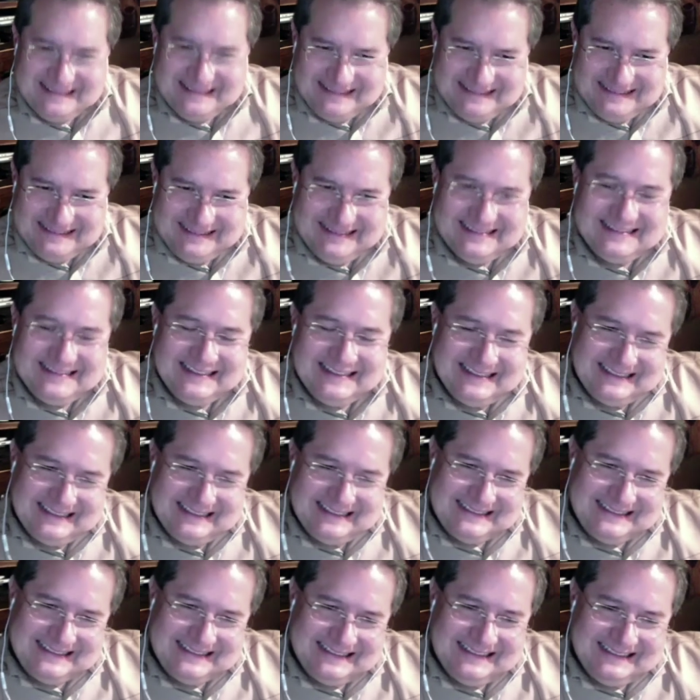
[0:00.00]

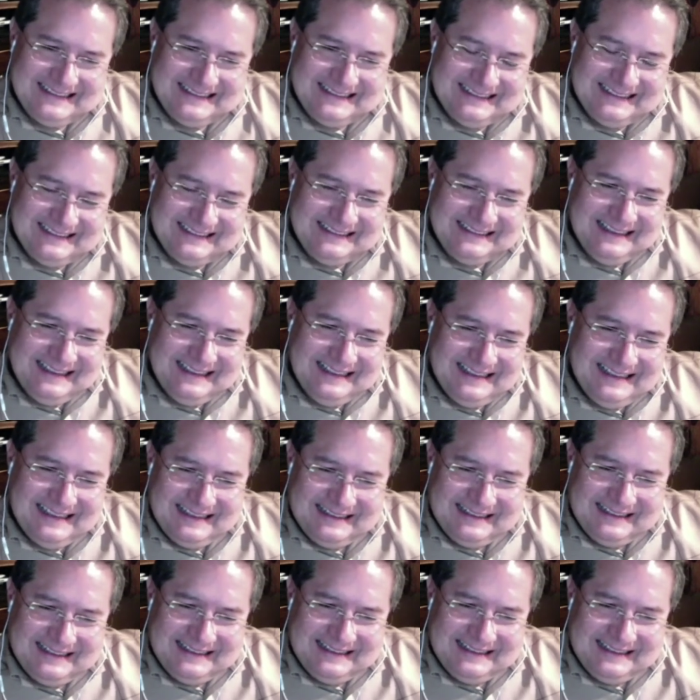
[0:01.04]
Yes, and
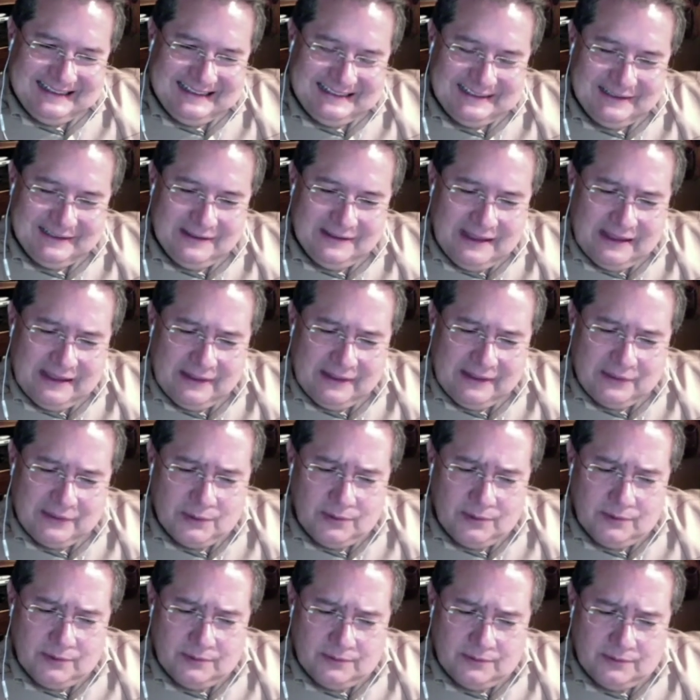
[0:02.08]
through
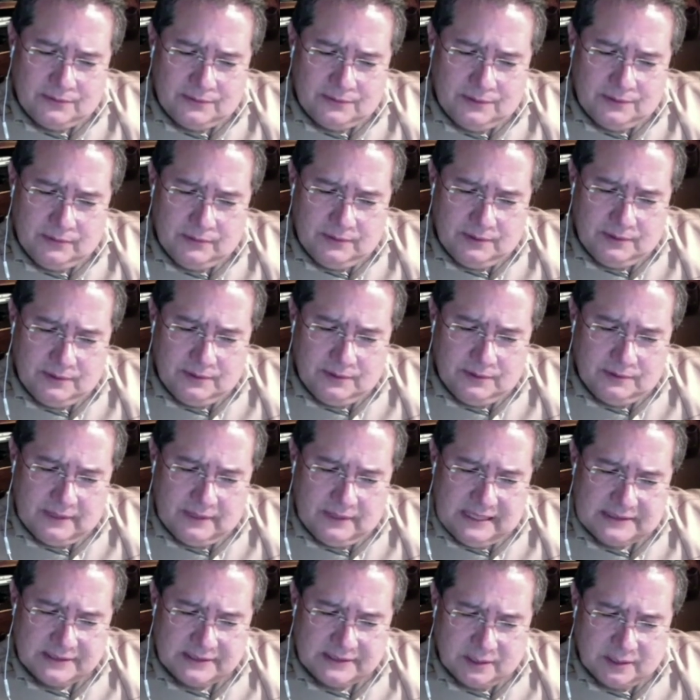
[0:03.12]
the last
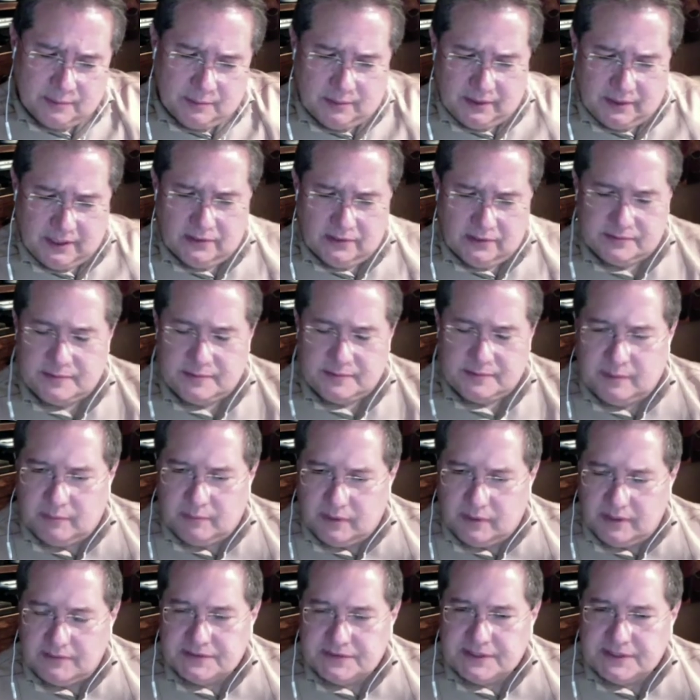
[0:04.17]
couple of years, people
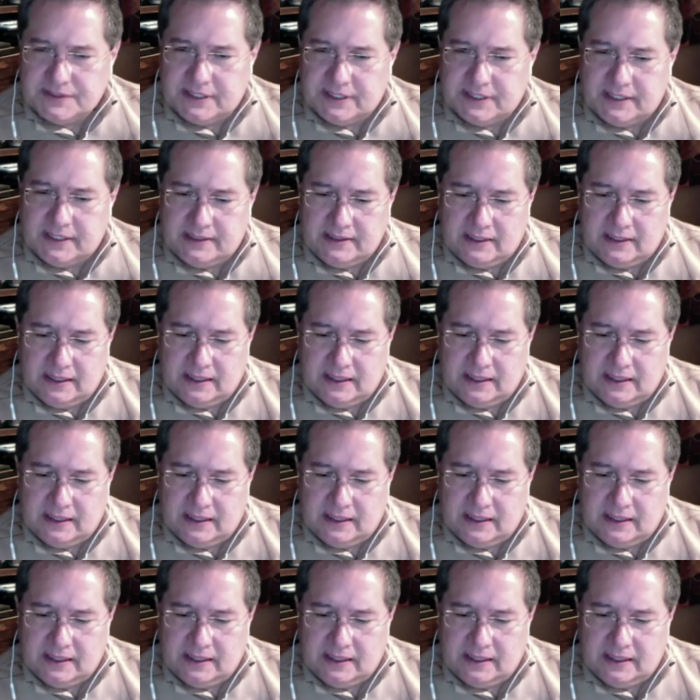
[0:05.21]
have said,